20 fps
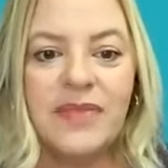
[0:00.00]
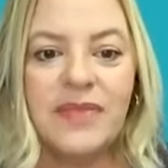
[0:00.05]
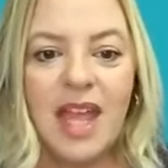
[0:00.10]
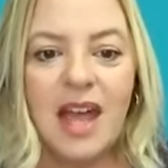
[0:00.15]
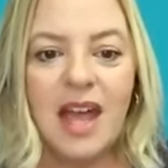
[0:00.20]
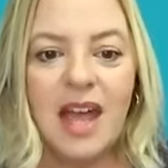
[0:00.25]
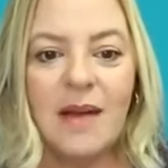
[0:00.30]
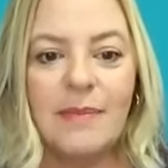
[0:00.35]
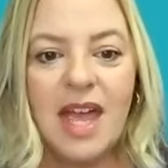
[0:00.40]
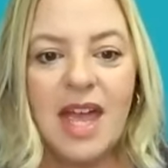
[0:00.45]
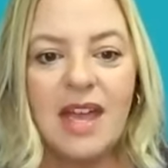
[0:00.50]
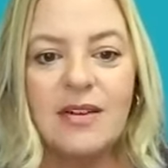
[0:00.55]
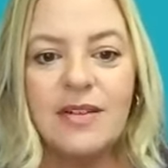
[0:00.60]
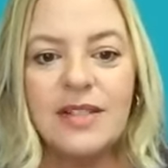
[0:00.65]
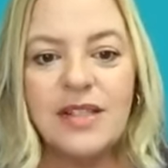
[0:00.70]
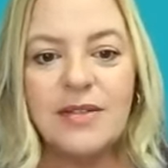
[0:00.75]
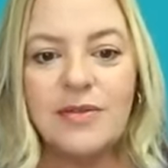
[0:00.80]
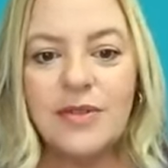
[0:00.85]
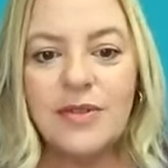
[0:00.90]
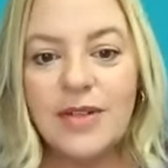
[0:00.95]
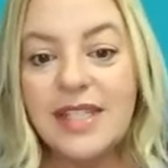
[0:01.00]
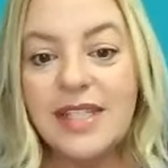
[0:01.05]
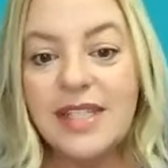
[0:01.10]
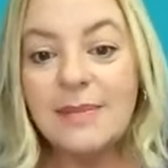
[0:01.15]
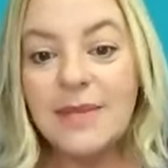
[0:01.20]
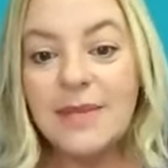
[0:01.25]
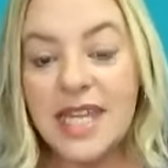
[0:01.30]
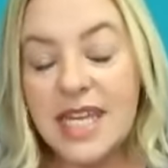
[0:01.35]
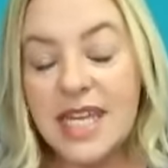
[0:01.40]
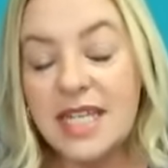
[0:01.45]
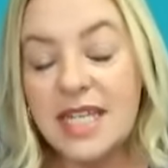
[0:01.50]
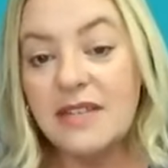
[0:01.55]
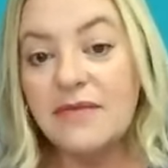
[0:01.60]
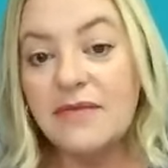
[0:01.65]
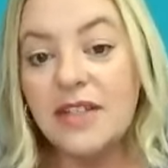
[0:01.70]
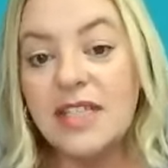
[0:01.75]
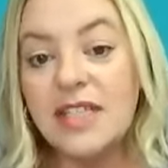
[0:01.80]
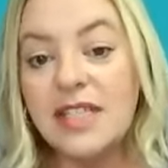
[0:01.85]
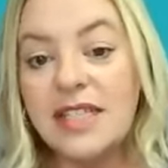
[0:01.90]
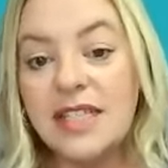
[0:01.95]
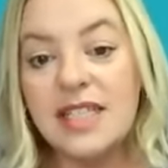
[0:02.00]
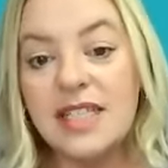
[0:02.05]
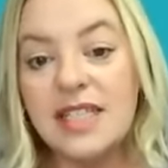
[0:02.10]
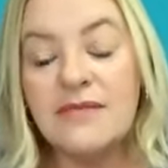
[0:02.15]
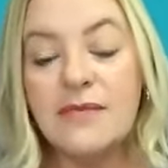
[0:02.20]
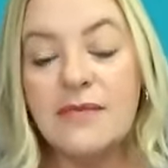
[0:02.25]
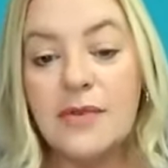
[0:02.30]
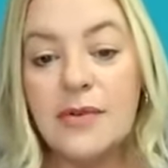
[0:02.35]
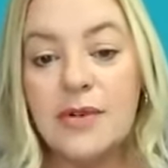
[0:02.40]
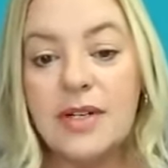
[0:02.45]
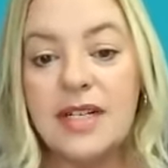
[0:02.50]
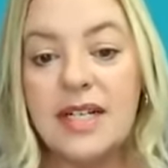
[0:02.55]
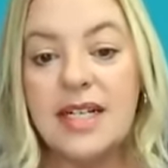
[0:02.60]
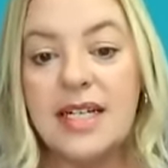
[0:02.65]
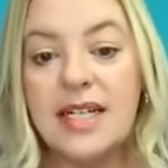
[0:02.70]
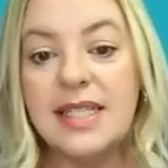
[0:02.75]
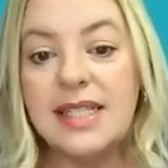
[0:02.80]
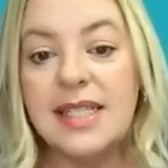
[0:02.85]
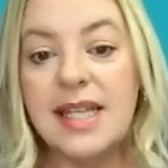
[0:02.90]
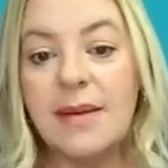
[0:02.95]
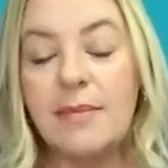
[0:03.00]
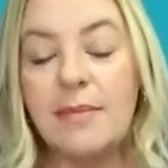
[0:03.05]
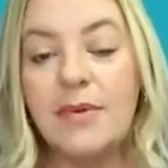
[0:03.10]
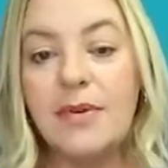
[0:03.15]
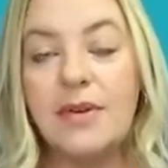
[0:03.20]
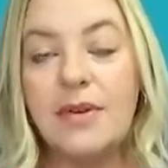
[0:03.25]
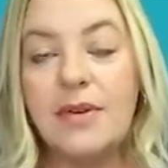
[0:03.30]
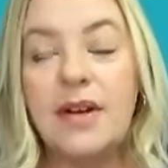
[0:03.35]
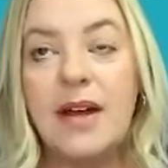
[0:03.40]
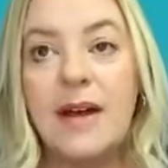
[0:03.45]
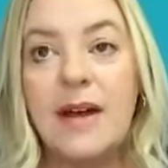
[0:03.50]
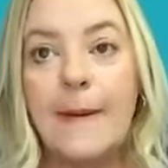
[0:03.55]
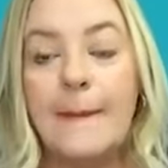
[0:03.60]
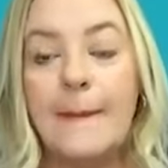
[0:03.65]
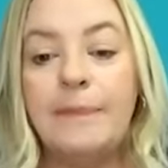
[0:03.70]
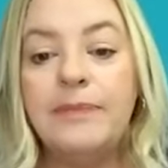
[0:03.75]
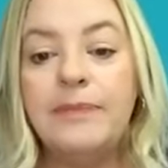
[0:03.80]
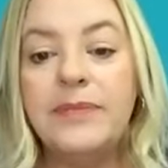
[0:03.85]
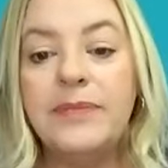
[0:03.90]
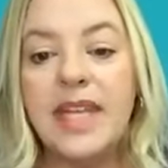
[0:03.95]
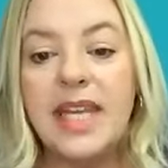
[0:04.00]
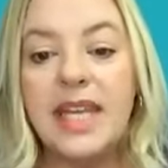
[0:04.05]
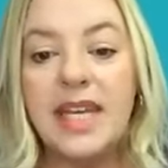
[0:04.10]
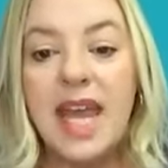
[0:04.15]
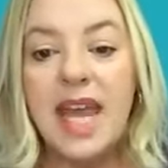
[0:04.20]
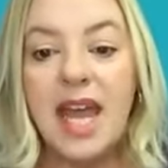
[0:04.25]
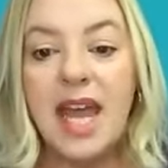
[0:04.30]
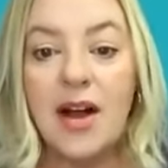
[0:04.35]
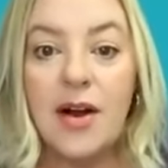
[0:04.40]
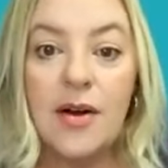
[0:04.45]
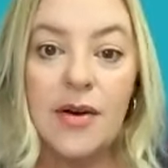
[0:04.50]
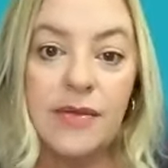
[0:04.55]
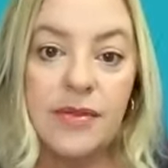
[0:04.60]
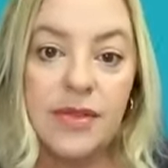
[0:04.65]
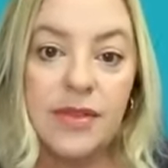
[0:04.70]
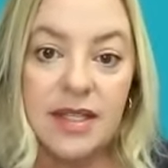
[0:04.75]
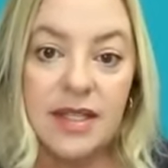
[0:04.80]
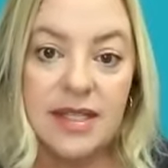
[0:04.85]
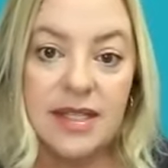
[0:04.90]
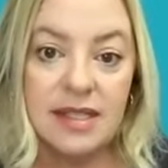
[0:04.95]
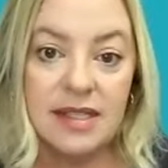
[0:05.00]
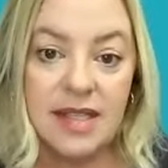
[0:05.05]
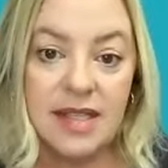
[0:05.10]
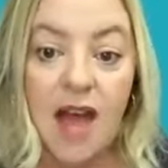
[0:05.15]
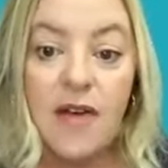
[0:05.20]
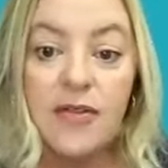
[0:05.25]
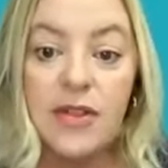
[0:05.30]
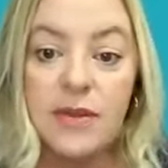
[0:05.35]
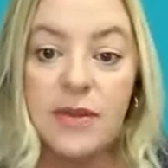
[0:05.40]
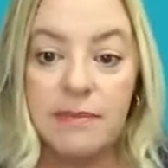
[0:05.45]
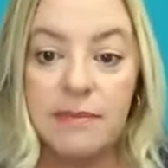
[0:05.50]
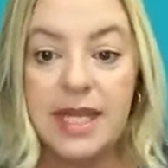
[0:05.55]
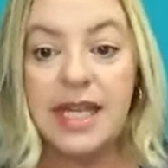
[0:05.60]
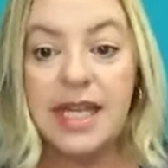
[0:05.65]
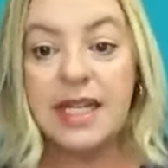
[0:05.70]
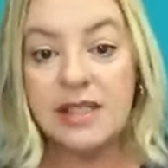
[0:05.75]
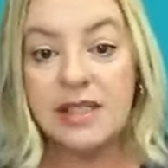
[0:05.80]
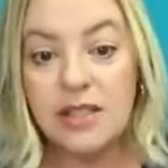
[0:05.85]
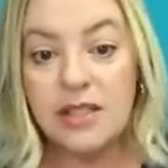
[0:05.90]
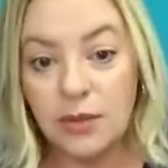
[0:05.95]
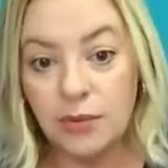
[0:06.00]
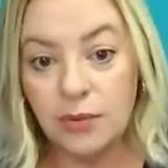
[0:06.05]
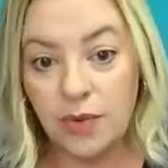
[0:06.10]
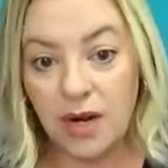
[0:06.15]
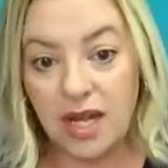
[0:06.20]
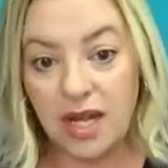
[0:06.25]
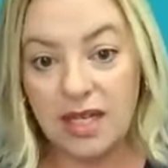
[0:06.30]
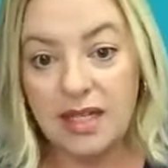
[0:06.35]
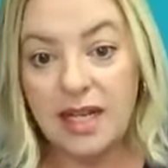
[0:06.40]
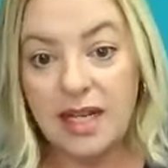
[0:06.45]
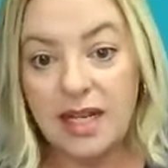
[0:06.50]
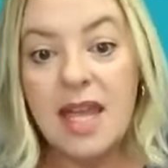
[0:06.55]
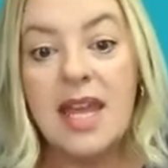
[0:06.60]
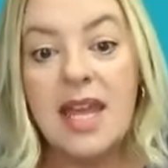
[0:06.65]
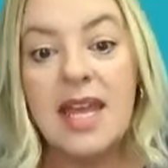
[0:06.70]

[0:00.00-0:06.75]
Um, I also noticed some key differences, for example, um, in how this how the meetings are run.